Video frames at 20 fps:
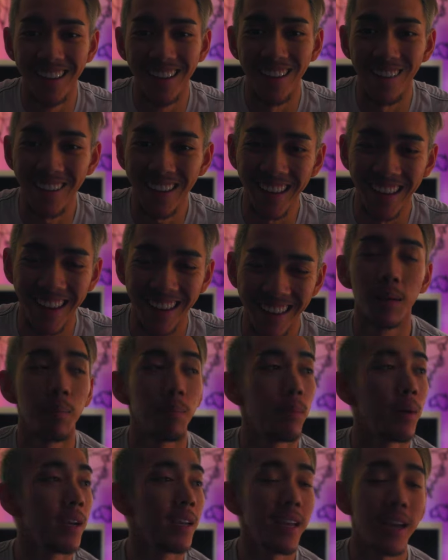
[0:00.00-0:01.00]
Okay,
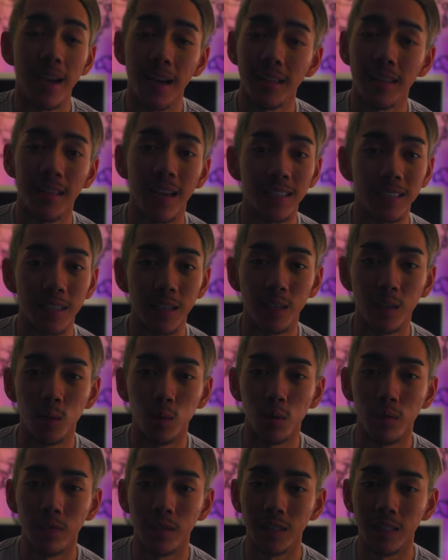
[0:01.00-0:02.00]
but yeah, that's gonna
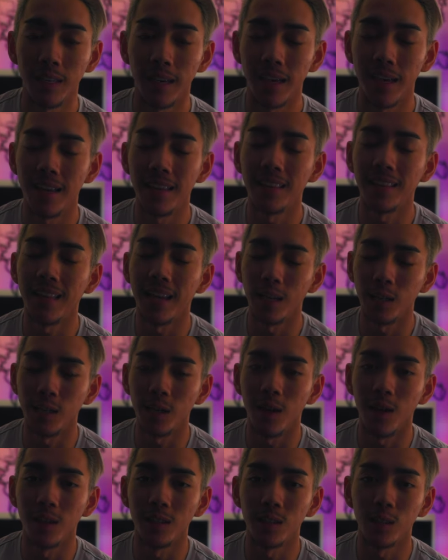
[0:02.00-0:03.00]
do it for today. Thank
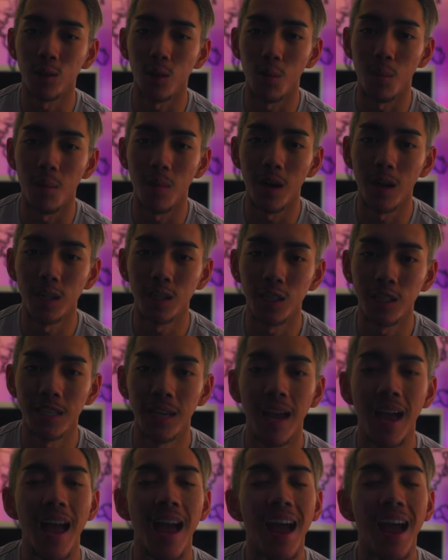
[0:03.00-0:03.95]
y'all so much.